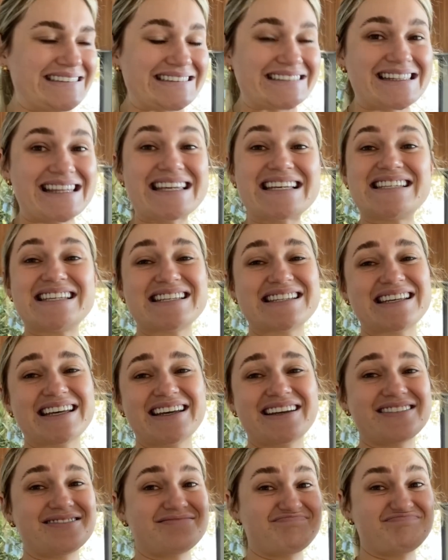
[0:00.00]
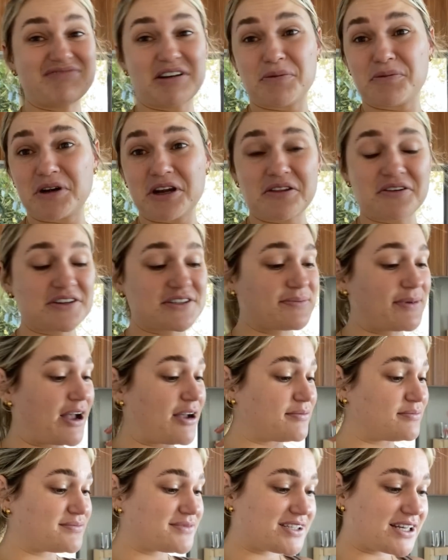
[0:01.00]
this is it. I'm one of those
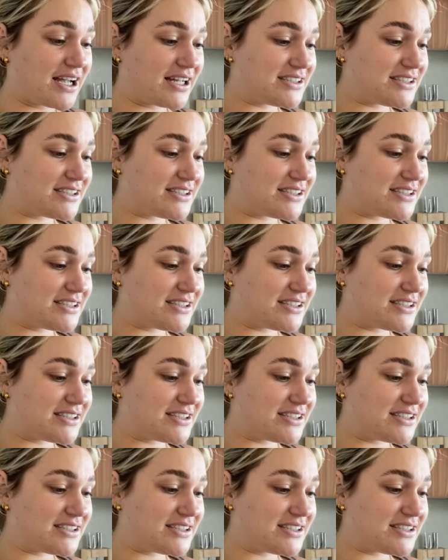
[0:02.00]
moms.